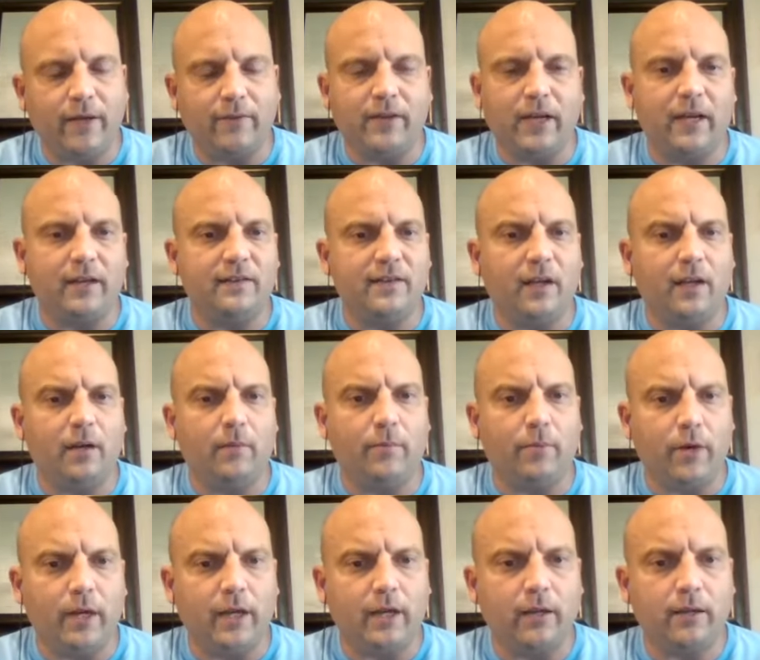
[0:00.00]
I've got to take a
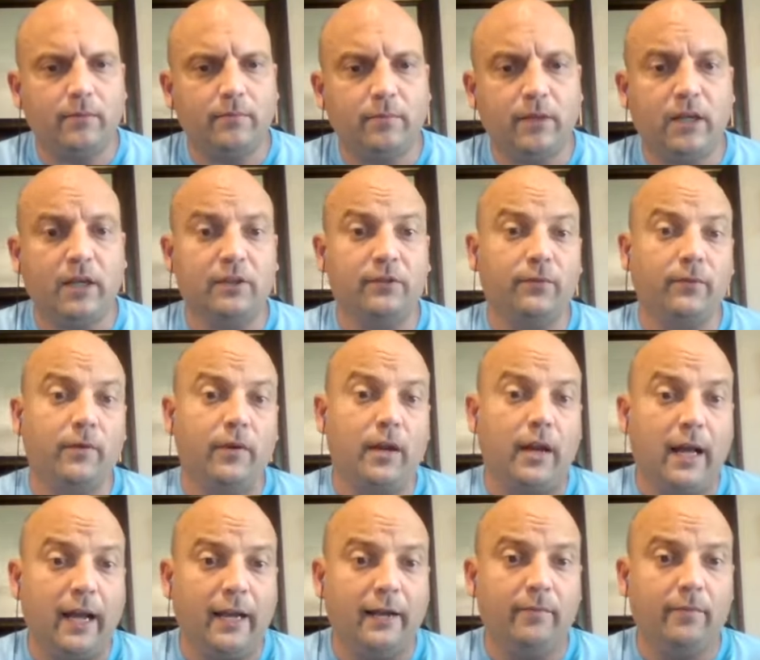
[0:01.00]
break because for
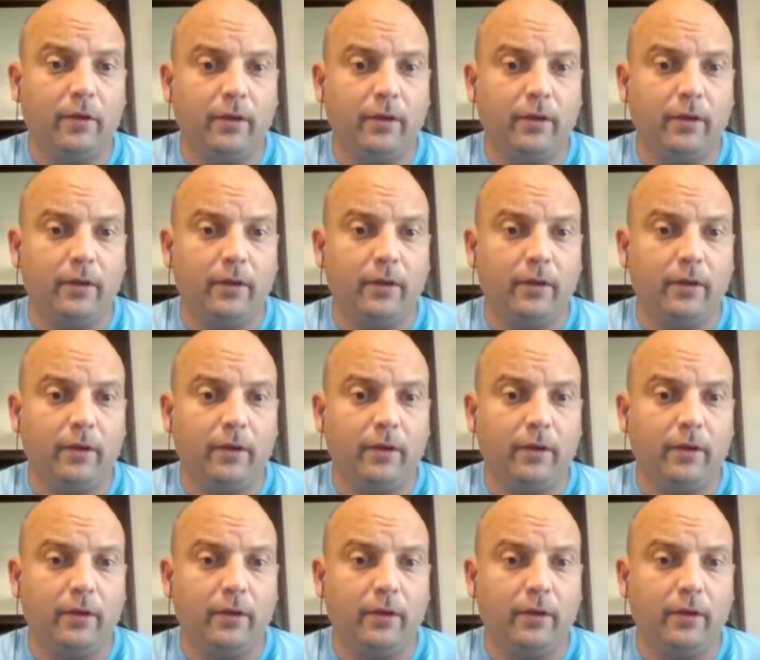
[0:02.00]
9